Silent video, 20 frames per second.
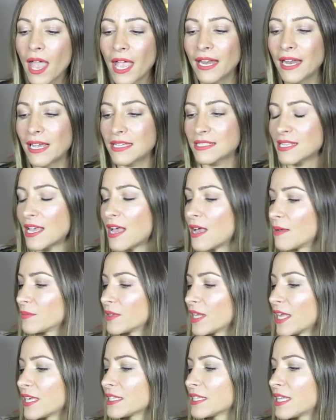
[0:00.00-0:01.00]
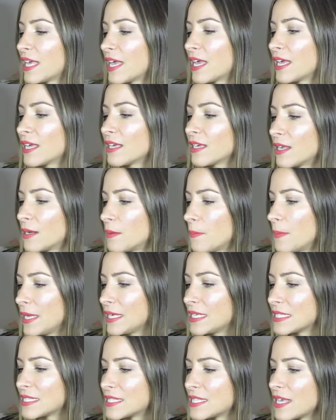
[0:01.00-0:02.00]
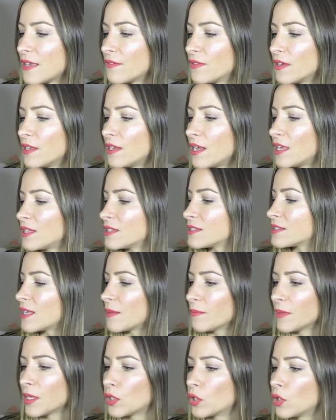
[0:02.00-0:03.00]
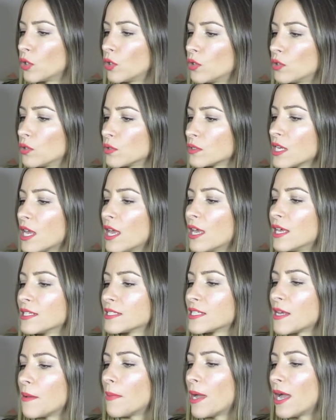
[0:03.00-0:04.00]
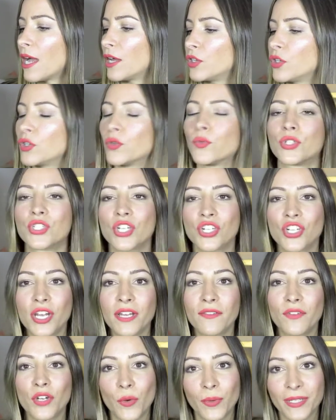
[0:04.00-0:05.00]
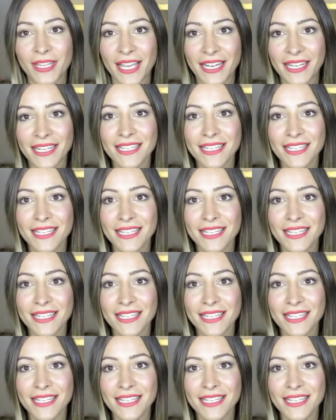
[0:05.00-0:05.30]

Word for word: It has um, Ylang Ylang and Omega 7 and something called tamanu, which I don't even know what that